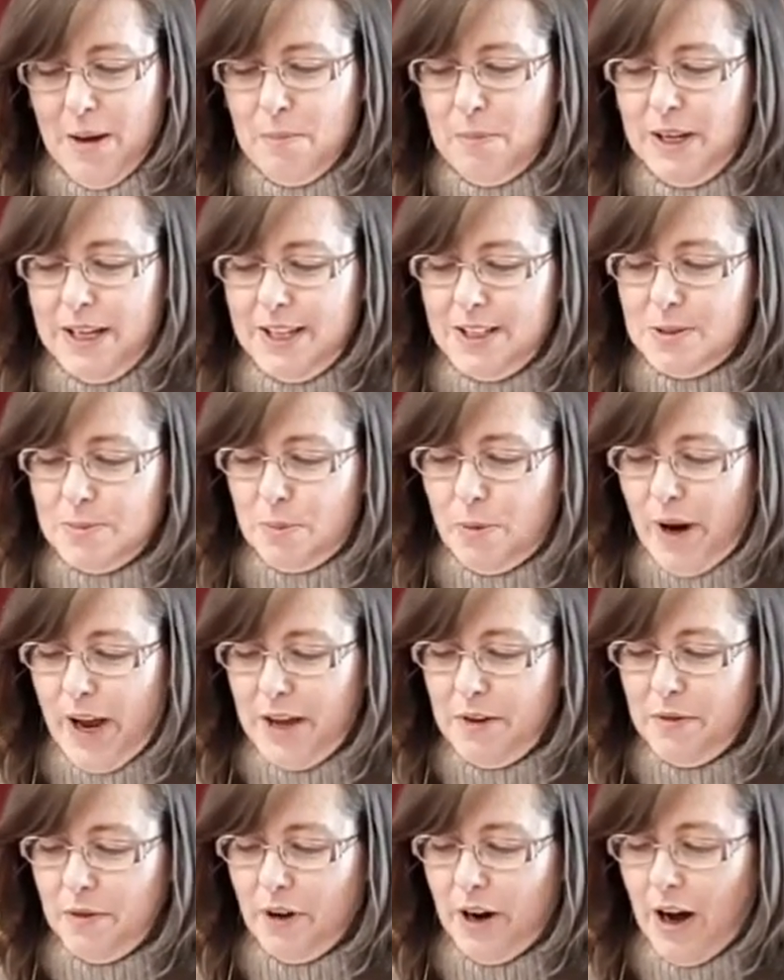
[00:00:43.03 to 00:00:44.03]
Please
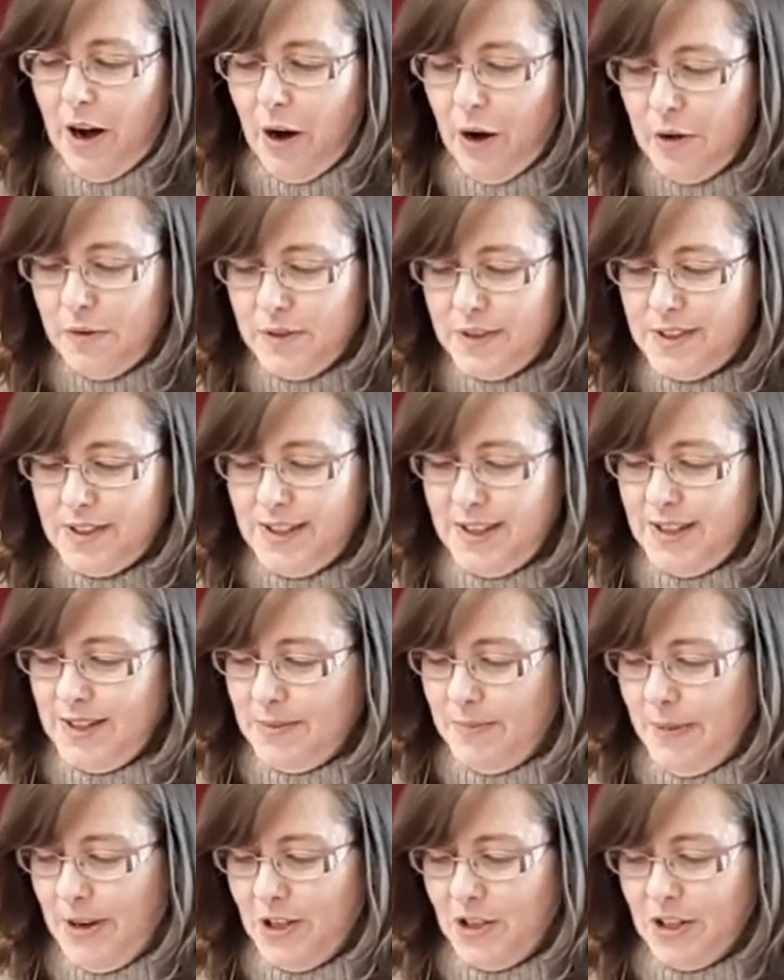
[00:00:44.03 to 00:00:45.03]
pray for our
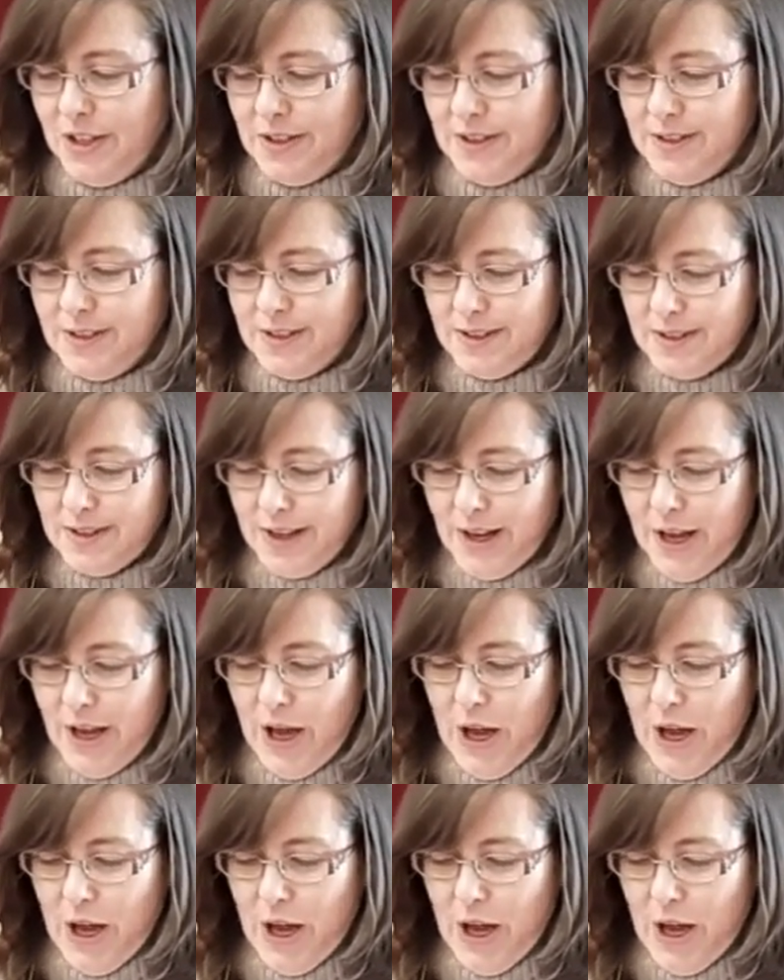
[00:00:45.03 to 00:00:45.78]
overseas missions.